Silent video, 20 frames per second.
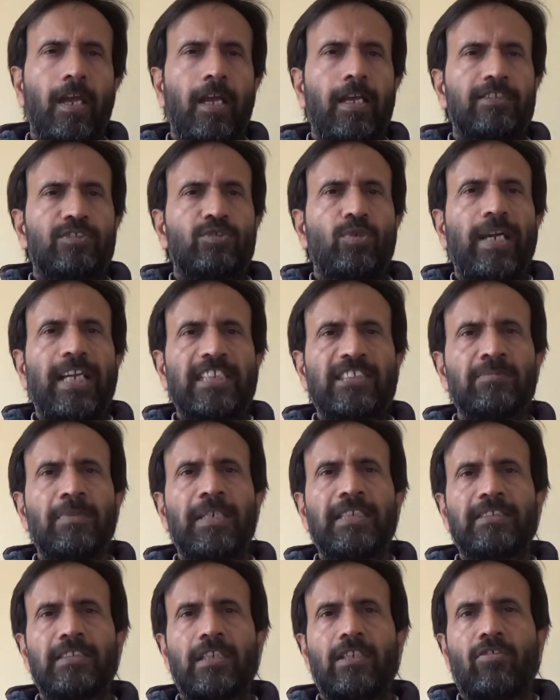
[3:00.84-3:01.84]
So asthma
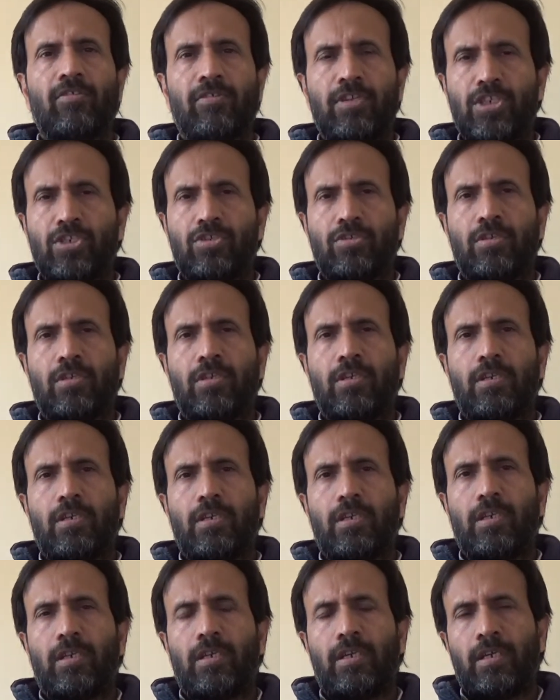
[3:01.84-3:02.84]
is a condition
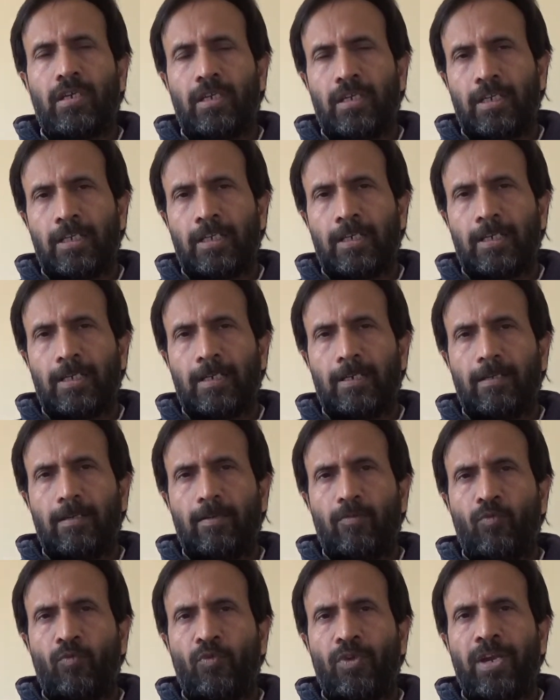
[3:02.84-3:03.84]
uh,
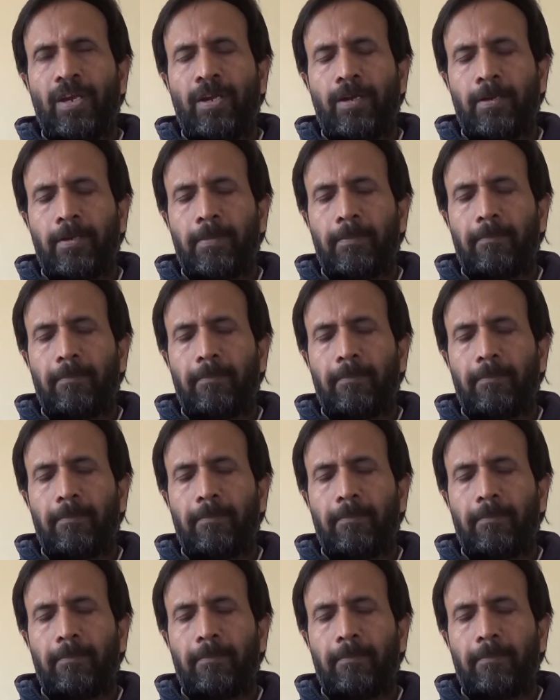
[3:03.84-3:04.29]
where